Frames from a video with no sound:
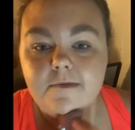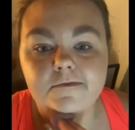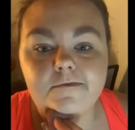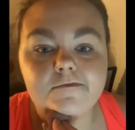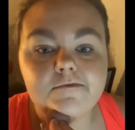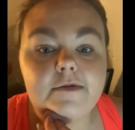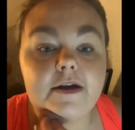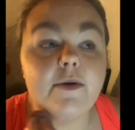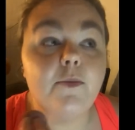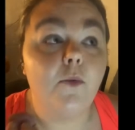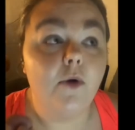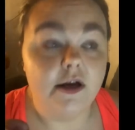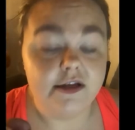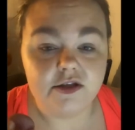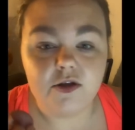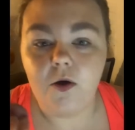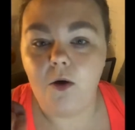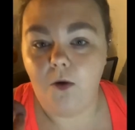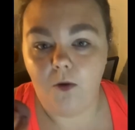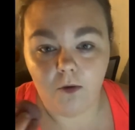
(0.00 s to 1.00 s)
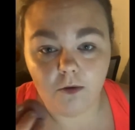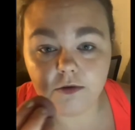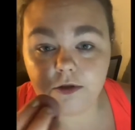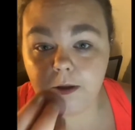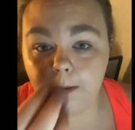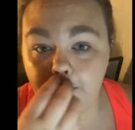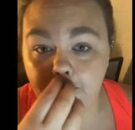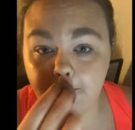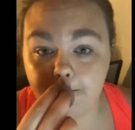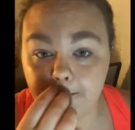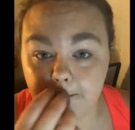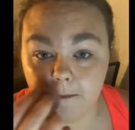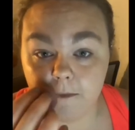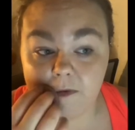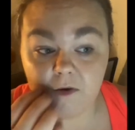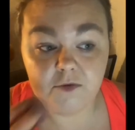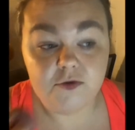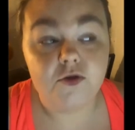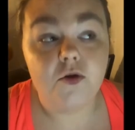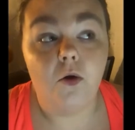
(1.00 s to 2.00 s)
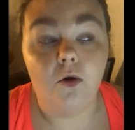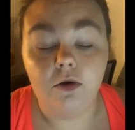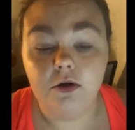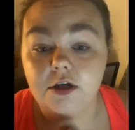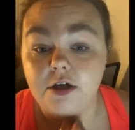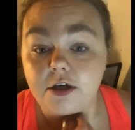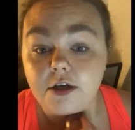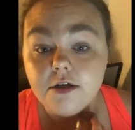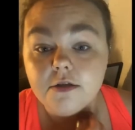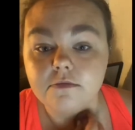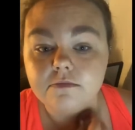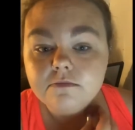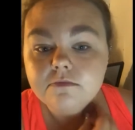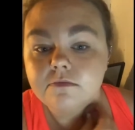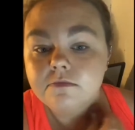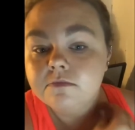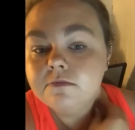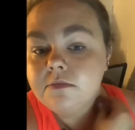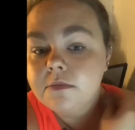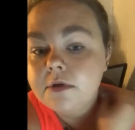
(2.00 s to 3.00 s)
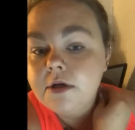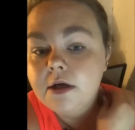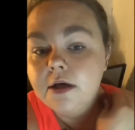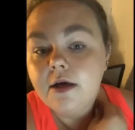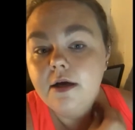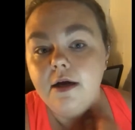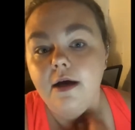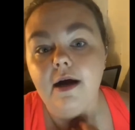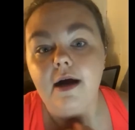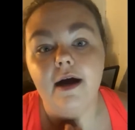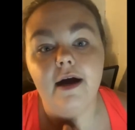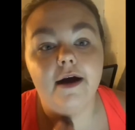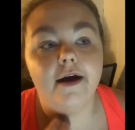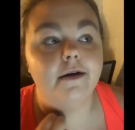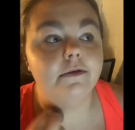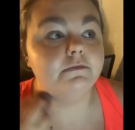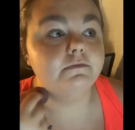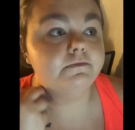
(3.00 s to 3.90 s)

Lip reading: it was cold. It was colder. I